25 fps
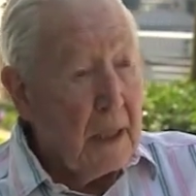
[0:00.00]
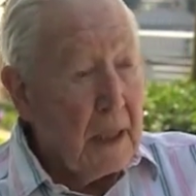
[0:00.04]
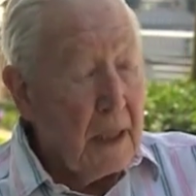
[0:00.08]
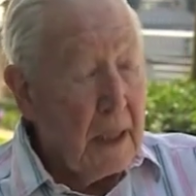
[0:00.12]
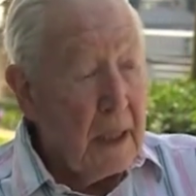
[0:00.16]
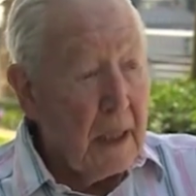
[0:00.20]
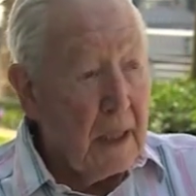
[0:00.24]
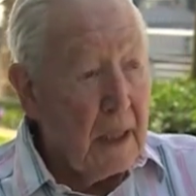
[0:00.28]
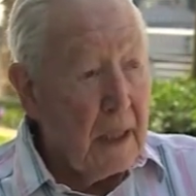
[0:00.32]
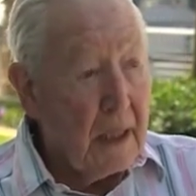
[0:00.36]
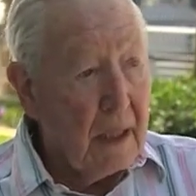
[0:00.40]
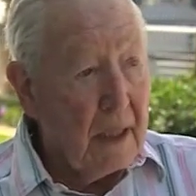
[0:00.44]

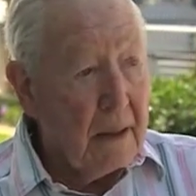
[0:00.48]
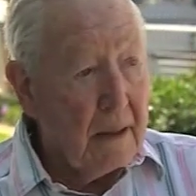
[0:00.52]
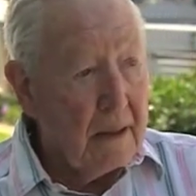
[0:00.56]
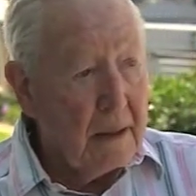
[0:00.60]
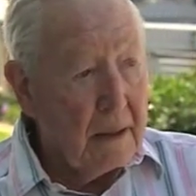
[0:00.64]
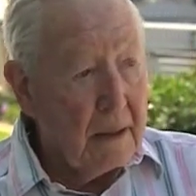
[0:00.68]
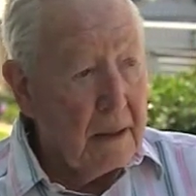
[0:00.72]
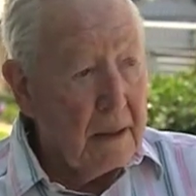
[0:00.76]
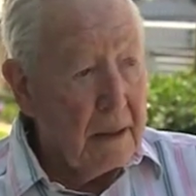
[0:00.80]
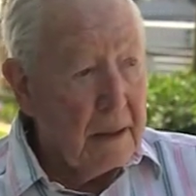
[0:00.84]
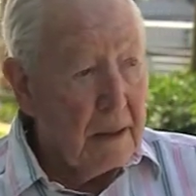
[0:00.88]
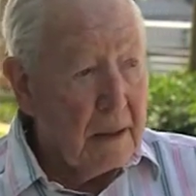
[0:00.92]
uh,
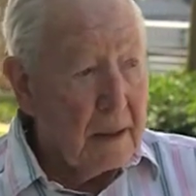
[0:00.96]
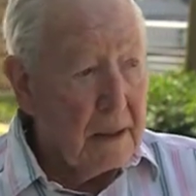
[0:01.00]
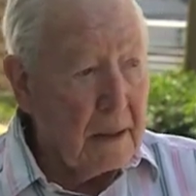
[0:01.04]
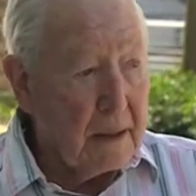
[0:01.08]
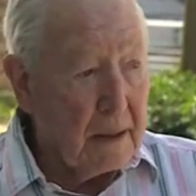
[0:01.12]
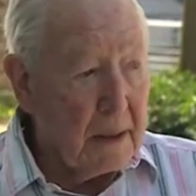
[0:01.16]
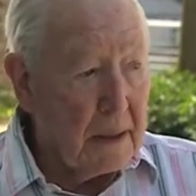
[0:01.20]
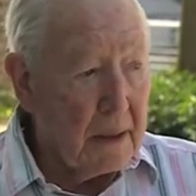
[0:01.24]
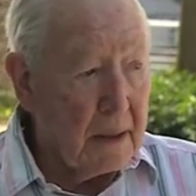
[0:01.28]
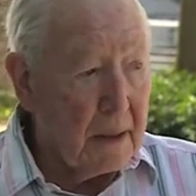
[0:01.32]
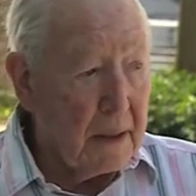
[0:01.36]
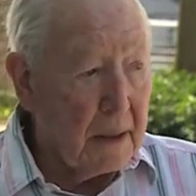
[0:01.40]

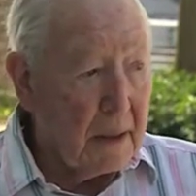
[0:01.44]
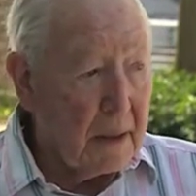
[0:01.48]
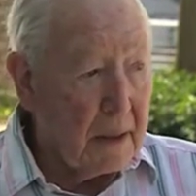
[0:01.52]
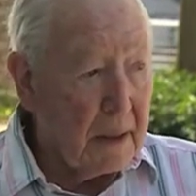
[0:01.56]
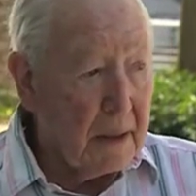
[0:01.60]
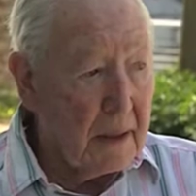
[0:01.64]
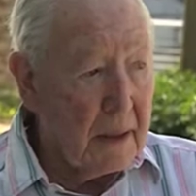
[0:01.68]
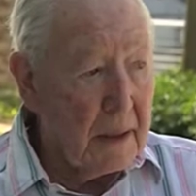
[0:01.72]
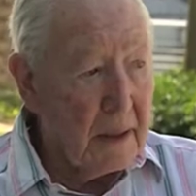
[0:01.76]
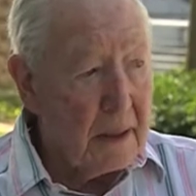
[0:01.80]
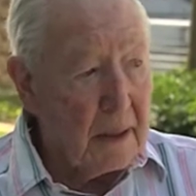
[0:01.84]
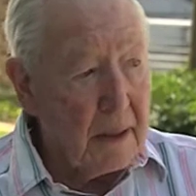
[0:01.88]
that, that,
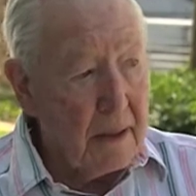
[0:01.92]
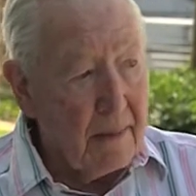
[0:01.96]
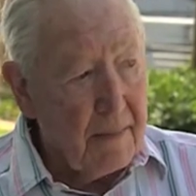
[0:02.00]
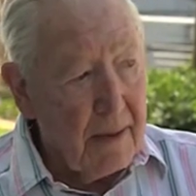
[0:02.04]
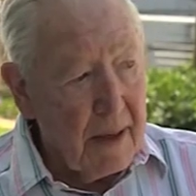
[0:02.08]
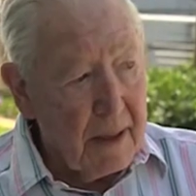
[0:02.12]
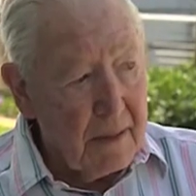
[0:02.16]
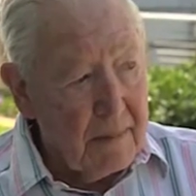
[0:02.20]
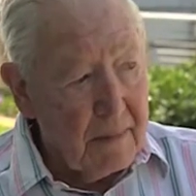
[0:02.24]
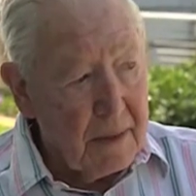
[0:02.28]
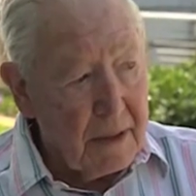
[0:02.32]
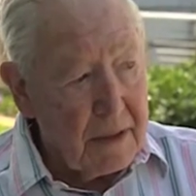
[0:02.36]
that there
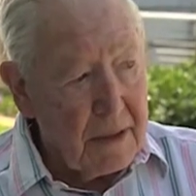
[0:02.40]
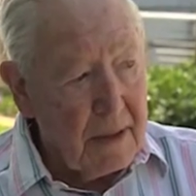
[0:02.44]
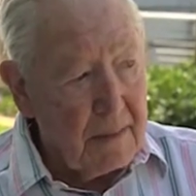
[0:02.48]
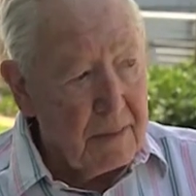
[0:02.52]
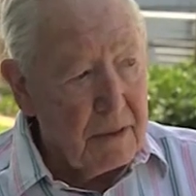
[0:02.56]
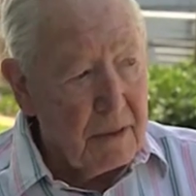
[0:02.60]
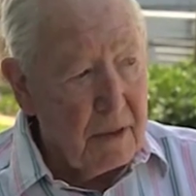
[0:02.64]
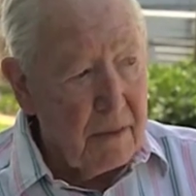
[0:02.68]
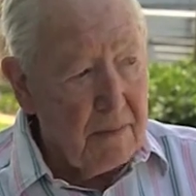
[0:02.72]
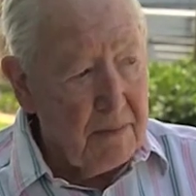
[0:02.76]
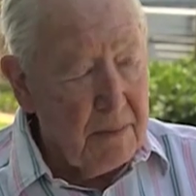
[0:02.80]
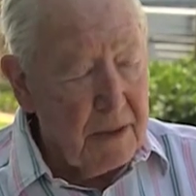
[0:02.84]
might be some
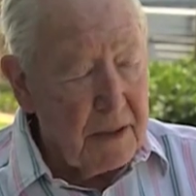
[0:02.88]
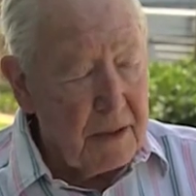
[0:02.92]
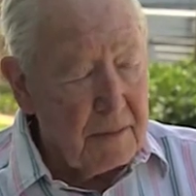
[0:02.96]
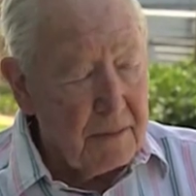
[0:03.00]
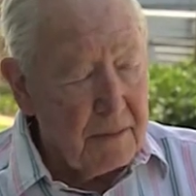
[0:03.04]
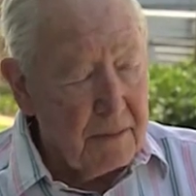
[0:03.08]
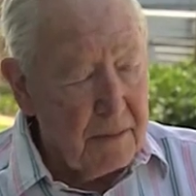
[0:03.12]
sort of peaceful